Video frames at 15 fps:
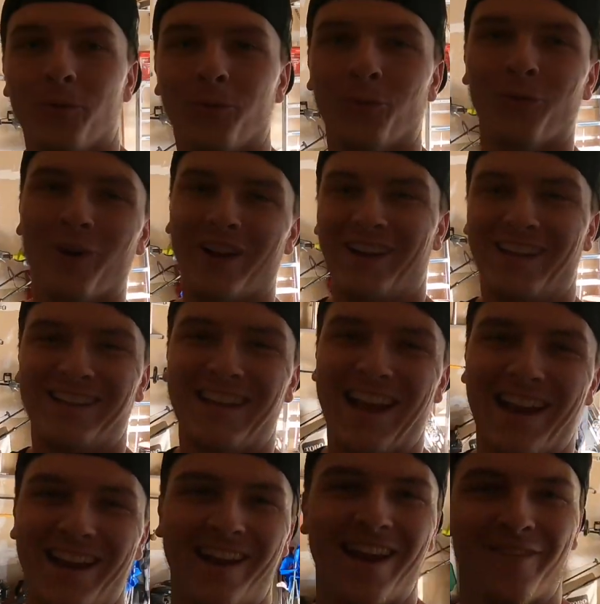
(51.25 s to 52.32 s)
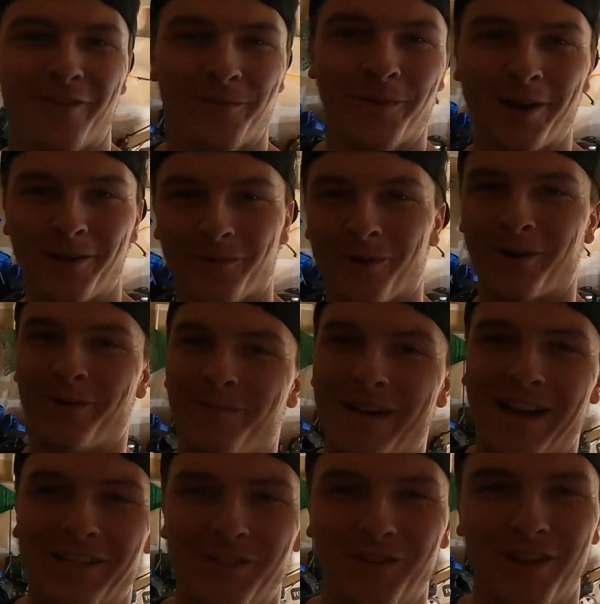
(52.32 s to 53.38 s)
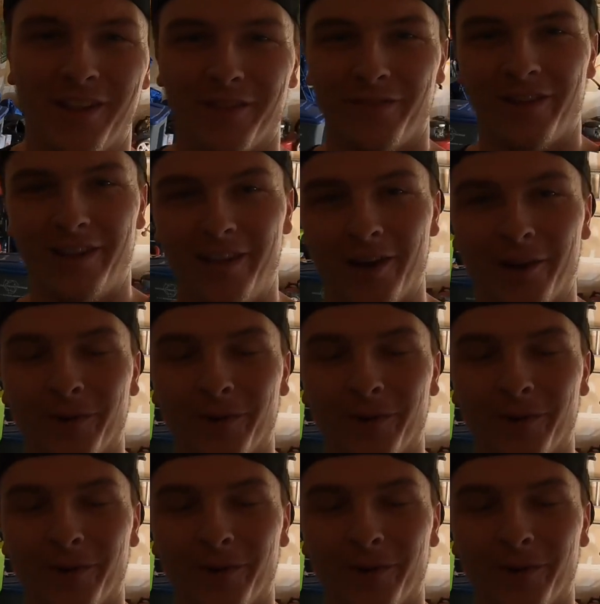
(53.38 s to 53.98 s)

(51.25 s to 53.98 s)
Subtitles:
What is happening, everybody? Welcome back to another video.